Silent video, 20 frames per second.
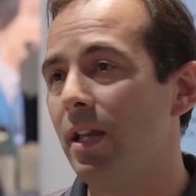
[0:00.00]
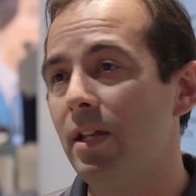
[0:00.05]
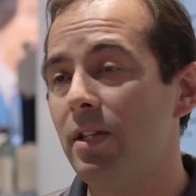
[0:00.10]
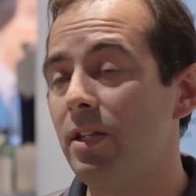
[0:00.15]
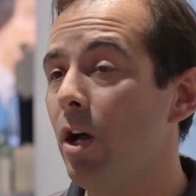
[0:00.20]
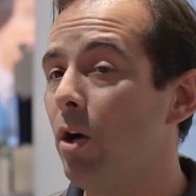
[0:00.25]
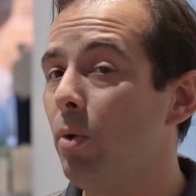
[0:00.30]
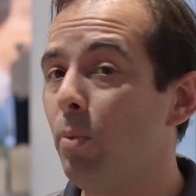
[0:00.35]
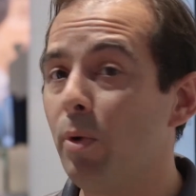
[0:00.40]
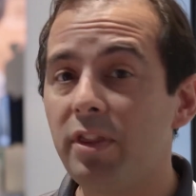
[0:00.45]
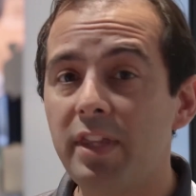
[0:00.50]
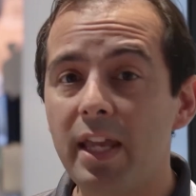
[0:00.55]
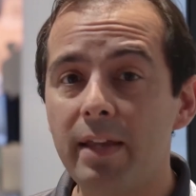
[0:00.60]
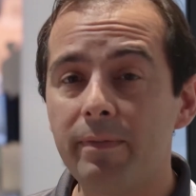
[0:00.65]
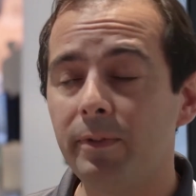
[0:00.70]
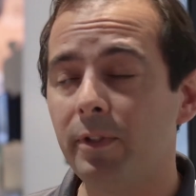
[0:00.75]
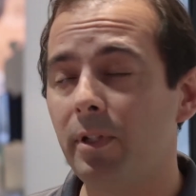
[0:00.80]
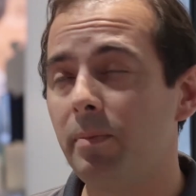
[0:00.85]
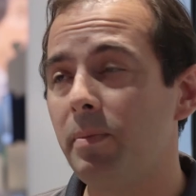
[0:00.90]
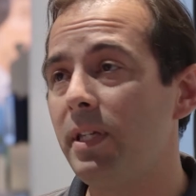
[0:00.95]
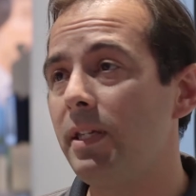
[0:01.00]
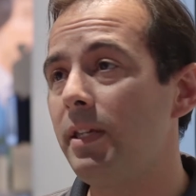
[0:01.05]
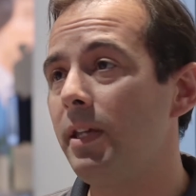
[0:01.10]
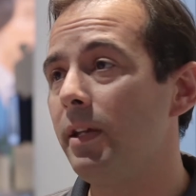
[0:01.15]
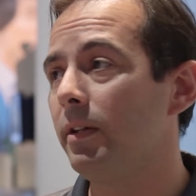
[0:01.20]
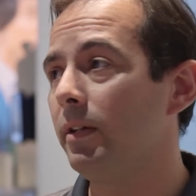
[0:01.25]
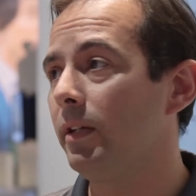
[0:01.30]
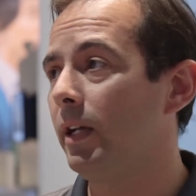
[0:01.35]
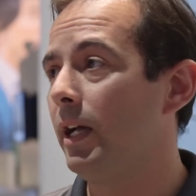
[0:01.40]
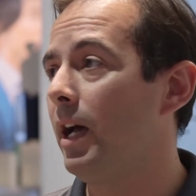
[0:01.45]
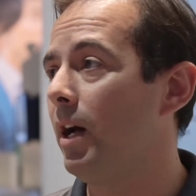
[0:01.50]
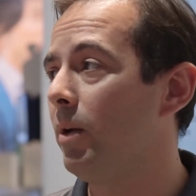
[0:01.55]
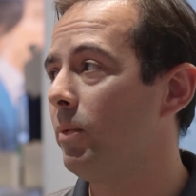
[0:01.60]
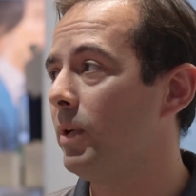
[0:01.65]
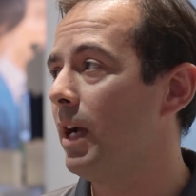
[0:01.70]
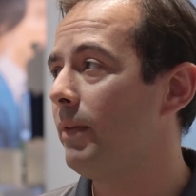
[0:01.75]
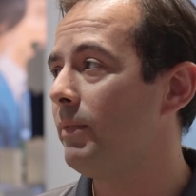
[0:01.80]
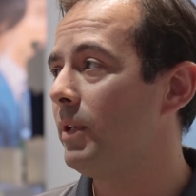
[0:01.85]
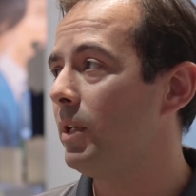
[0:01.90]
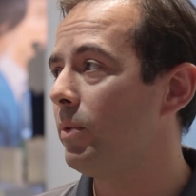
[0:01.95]
No, we're thankful to be here. We're
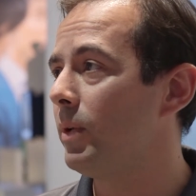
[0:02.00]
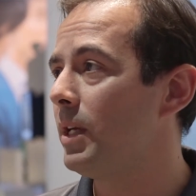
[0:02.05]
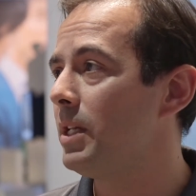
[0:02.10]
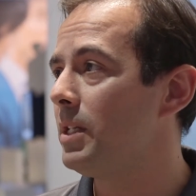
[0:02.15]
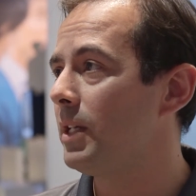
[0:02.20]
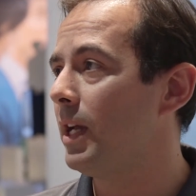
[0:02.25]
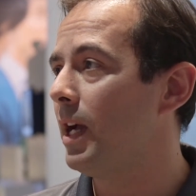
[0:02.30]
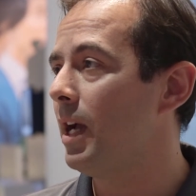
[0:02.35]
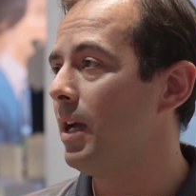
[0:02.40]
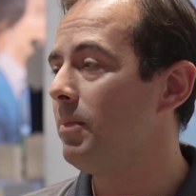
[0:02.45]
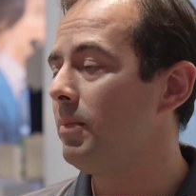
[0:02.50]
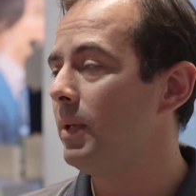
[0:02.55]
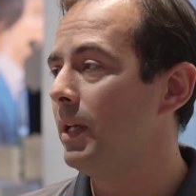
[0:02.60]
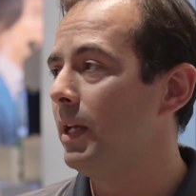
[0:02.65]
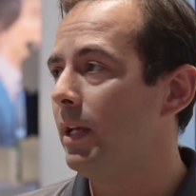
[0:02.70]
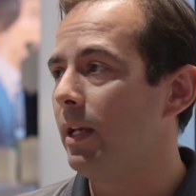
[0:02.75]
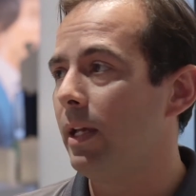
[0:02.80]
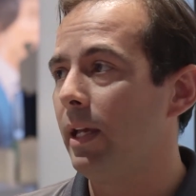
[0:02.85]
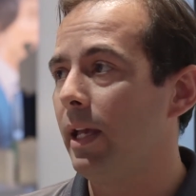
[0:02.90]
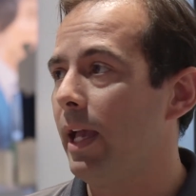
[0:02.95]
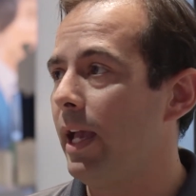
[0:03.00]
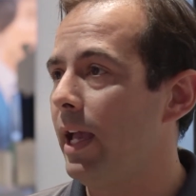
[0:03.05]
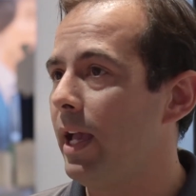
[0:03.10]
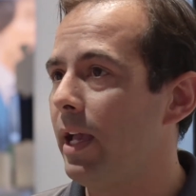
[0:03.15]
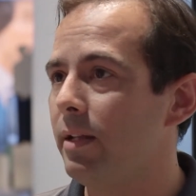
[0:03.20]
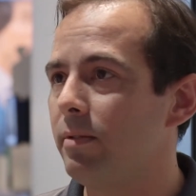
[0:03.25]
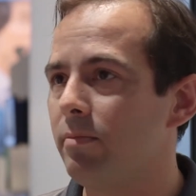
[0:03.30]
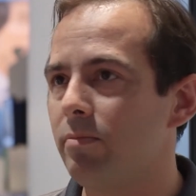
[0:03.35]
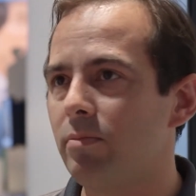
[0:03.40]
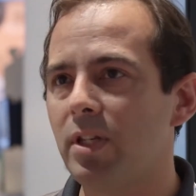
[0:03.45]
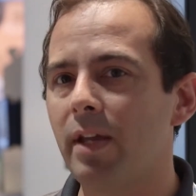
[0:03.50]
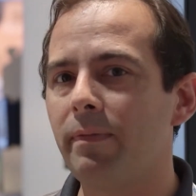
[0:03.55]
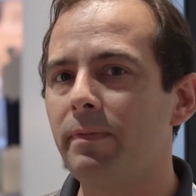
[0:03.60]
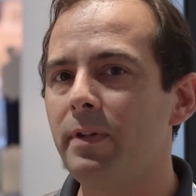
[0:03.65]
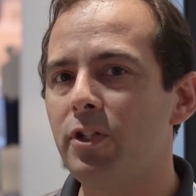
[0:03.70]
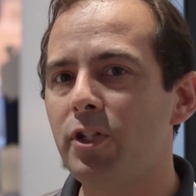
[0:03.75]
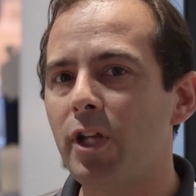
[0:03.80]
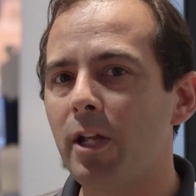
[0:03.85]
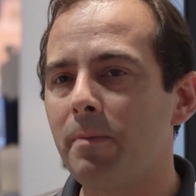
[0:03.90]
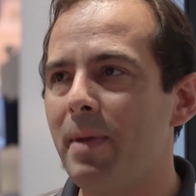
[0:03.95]
having a great time, and
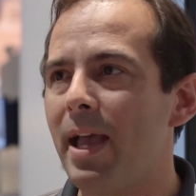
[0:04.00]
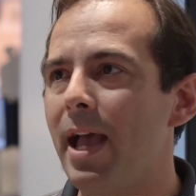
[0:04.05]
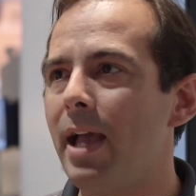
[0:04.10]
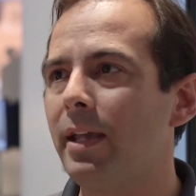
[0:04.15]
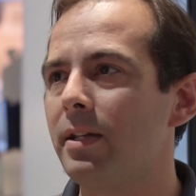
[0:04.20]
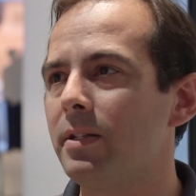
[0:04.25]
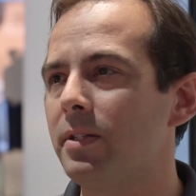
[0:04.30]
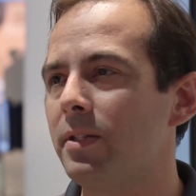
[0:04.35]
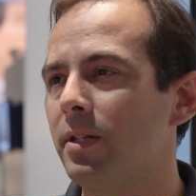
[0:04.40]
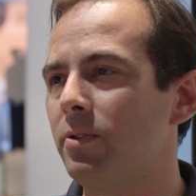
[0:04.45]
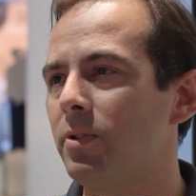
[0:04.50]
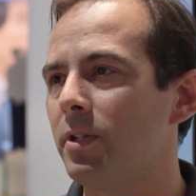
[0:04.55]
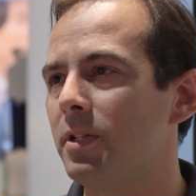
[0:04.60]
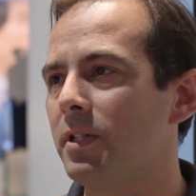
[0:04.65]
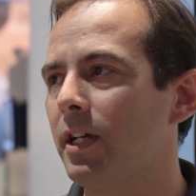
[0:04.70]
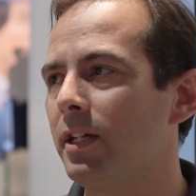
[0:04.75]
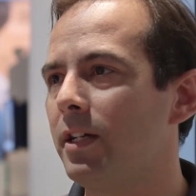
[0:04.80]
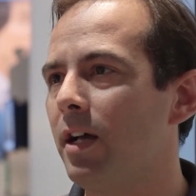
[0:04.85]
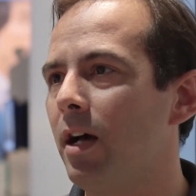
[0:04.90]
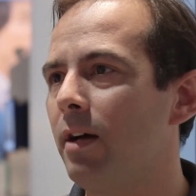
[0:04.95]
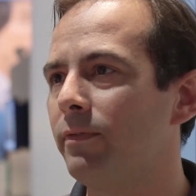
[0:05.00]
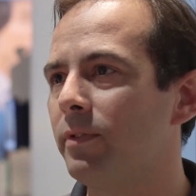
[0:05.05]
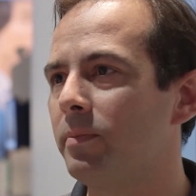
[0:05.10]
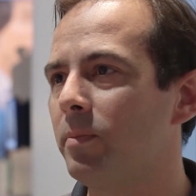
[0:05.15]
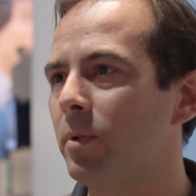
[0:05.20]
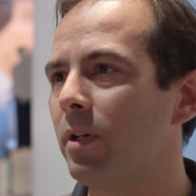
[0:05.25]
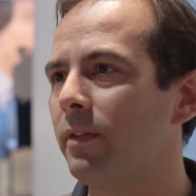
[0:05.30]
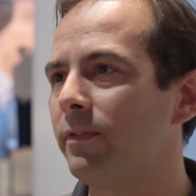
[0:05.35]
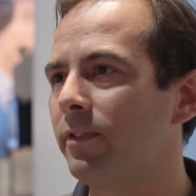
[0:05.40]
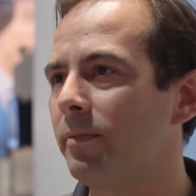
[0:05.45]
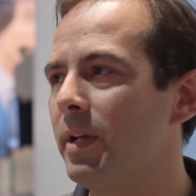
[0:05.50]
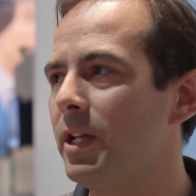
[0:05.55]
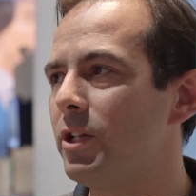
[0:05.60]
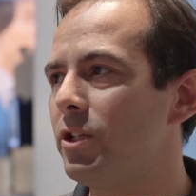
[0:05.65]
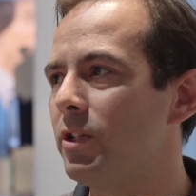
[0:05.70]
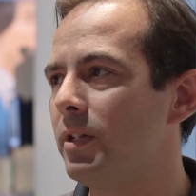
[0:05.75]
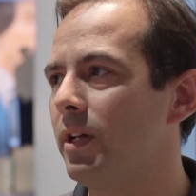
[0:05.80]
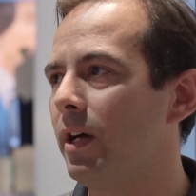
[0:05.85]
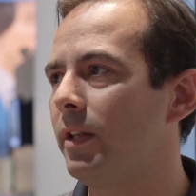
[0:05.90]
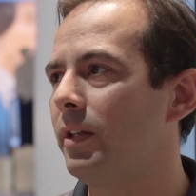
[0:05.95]
definitely check back at citrix.com for more
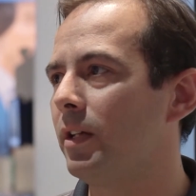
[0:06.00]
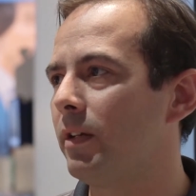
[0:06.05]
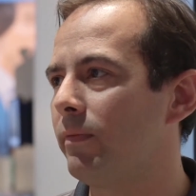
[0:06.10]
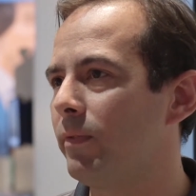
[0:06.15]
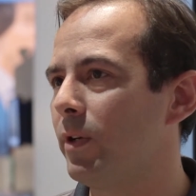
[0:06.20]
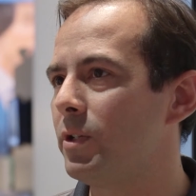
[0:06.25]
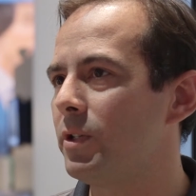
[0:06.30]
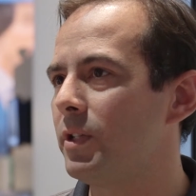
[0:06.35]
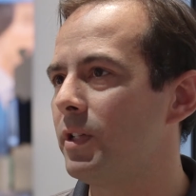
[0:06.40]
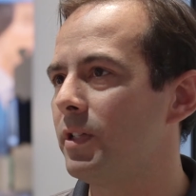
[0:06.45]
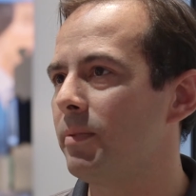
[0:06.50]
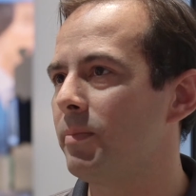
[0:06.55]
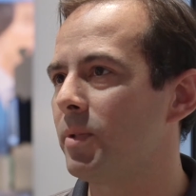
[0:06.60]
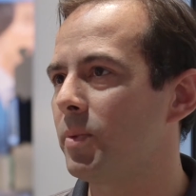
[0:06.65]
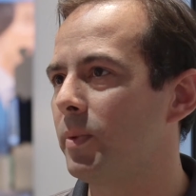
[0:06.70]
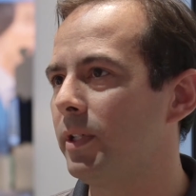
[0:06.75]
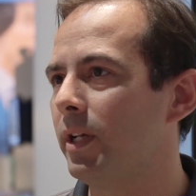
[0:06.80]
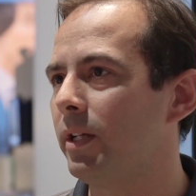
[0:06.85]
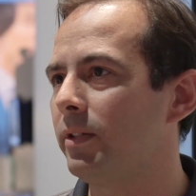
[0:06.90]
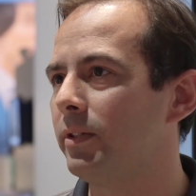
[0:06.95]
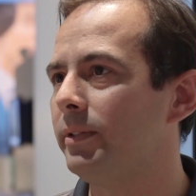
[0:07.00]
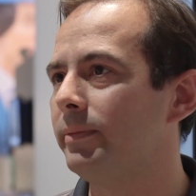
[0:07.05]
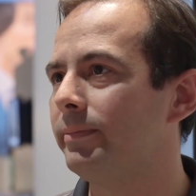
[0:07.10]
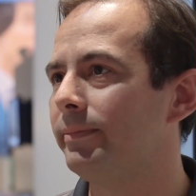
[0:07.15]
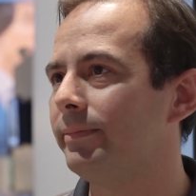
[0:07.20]
information on the Converged Systems 100.